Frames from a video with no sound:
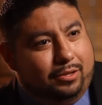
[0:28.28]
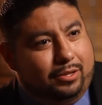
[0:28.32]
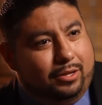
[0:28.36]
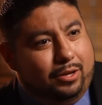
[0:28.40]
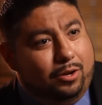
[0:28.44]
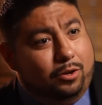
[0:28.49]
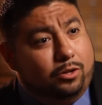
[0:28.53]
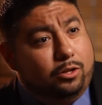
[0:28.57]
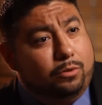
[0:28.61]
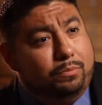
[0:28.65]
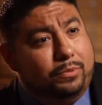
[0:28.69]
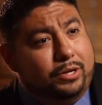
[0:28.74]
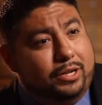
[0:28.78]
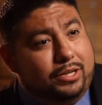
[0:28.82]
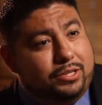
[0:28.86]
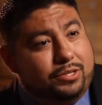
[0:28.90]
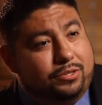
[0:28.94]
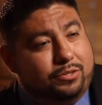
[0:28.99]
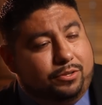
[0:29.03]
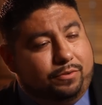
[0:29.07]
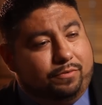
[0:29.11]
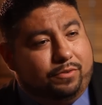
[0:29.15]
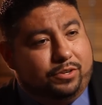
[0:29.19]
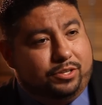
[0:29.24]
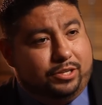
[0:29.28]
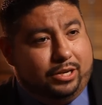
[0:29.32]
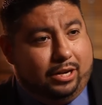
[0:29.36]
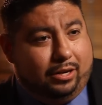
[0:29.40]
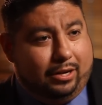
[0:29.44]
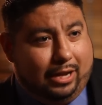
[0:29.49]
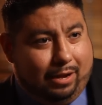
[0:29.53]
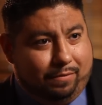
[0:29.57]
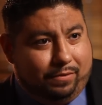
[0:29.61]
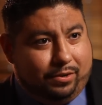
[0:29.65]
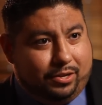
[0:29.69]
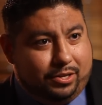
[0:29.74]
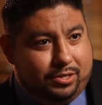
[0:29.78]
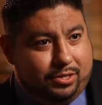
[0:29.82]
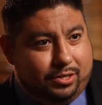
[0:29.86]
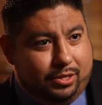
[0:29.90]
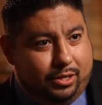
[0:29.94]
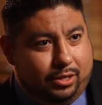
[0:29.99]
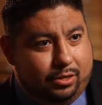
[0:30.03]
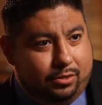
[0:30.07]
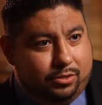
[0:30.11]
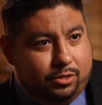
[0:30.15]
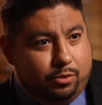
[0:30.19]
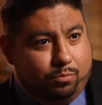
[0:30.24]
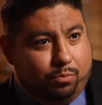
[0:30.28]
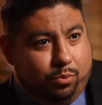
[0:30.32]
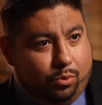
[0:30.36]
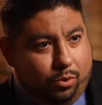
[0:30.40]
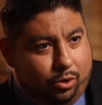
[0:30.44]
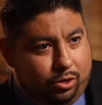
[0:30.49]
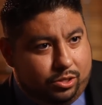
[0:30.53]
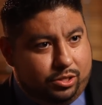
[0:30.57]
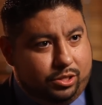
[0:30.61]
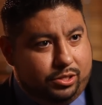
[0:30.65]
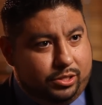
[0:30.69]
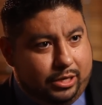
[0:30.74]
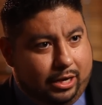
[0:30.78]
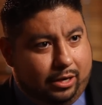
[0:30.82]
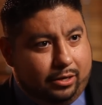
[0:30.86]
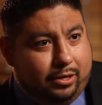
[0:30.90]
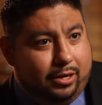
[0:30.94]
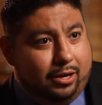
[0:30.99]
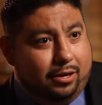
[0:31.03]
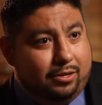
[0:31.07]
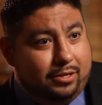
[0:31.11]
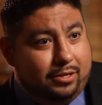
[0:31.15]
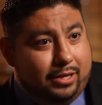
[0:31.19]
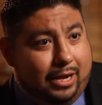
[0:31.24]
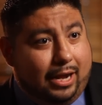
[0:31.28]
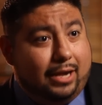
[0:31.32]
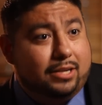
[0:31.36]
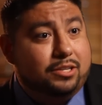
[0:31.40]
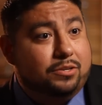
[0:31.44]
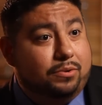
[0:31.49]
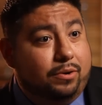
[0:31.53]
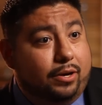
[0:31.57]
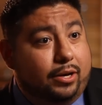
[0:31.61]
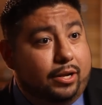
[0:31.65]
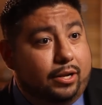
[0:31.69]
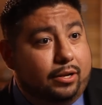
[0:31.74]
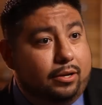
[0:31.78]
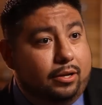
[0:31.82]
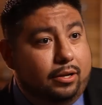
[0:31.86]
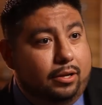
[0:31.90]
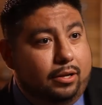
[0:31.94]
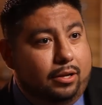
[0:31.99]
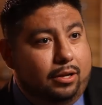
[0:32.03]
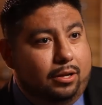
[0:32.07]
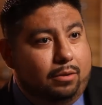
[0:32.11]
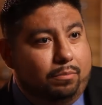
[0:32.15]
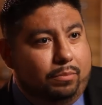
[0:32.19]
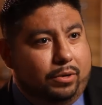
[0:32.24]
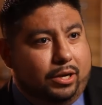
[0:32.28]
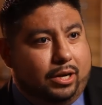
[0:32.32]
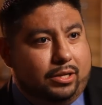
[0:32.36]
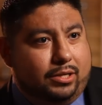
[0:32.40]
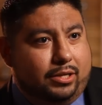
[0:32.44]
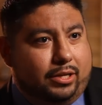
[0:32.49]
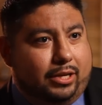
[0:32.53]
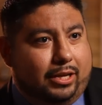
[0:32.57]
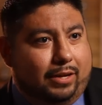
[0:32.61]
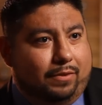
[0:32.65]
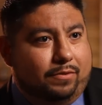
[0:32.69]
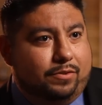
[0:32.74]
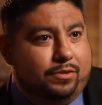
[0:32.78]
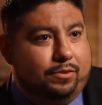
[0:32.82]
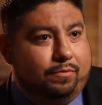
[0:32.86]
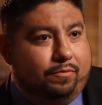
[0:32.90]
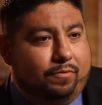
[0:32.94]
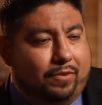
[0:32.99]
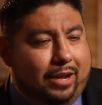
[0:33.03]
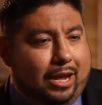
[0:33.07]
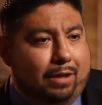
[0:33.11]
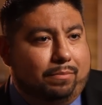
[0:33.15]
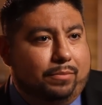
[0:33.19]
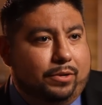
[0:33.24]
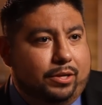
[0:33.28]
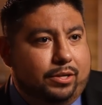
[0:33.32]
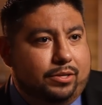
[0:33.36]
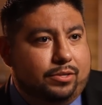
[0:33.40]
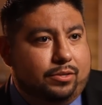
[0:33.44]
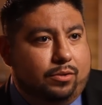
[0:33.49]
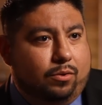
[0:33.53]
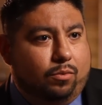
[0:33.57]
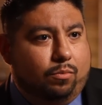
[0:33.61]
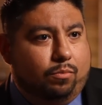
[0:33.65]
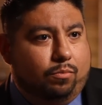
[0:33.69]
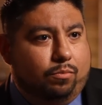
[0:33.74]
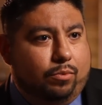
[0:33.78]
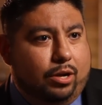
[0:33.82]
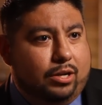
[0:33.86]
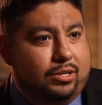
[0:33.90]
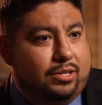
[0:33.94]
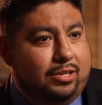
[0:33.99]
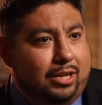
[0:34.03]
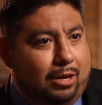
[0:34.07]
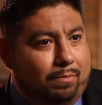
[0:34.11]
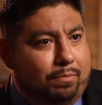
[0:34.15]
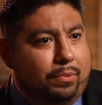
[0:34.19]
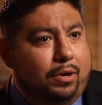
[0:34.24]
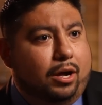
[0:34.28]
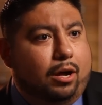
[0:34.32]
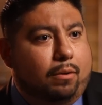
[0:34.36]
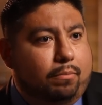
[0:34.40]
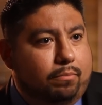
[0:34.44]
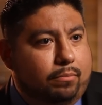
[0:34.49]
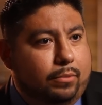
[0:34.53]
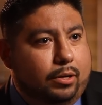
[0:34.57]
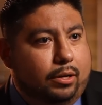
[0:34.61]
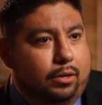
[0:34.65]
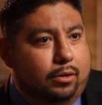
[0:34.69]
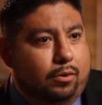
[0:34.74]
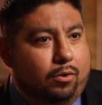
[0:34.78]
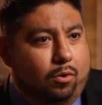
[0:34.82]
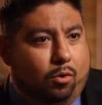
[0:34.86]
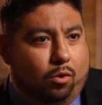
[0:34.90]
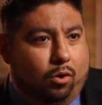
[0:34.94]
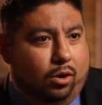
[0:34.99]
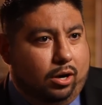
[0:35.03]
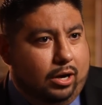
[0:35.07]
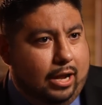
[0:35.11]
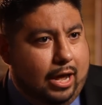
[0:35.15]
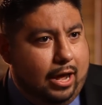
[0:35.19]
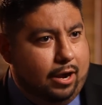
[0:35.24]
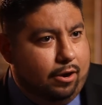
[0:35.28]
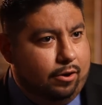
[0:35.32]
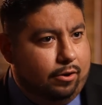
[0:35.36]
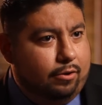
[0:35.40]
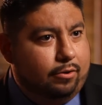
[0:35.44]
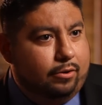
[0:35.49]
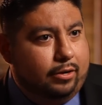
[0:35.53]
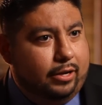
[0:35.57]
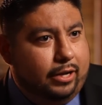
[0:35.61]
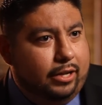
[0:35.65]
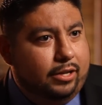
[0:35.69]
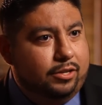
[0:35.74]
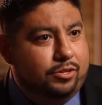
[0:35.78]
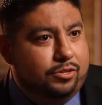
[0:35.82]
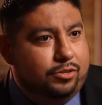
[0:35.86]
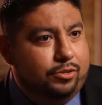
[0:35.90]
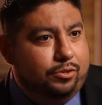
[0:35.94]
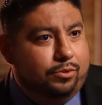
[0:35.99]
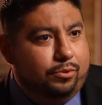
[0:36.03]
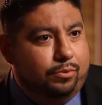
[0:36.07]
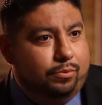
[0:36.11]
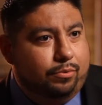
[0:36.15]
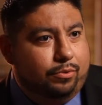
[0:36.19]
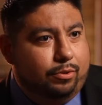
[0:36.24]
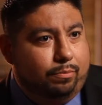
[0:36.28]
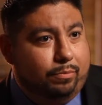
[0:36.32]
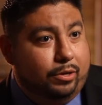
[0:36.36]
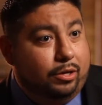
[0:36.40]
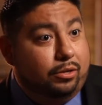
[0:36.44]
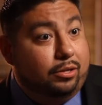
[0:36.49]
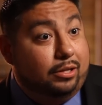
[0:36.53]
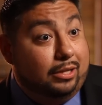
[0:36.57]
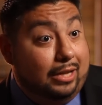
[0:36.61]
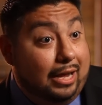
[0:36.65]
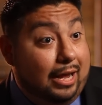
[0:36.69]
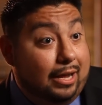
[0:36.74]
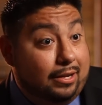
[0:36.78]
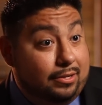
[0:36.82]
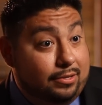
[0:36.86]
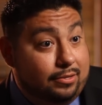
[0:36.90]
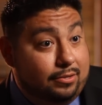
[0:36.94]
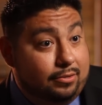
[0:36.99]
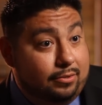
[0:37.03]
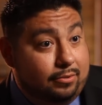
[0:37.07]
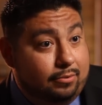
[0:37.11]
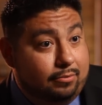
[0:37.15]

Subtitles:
The Oklahoma Institute for Child Advocacy supports the child care tax credit because it gives families a step up or a ladder into the middle class.